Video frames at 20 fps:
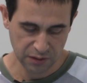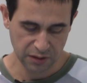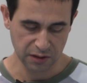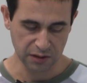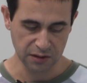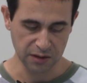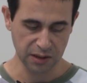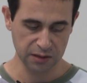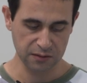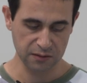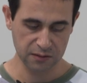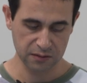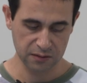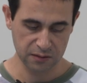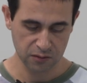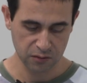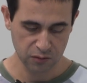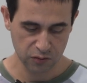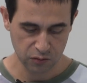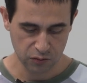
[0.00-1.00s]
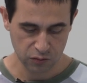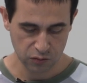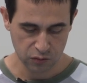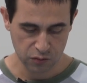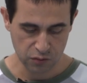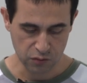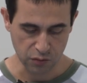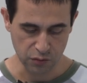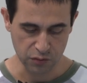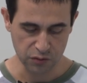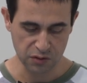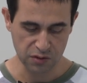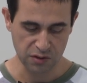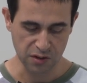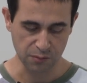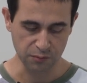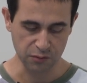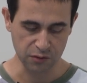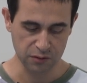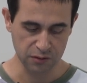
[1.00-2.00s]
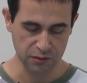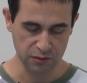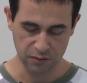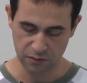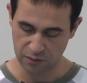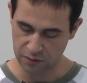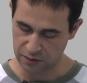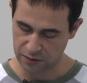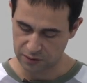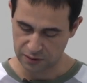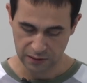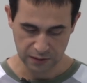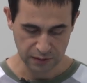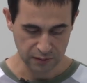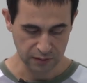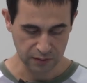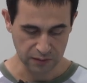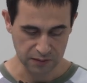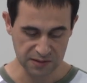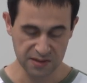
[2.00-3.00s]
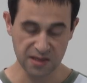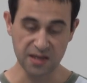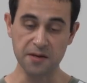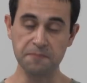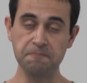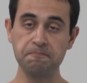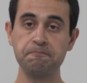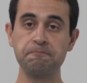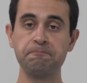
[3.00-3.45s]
And that's choice number C.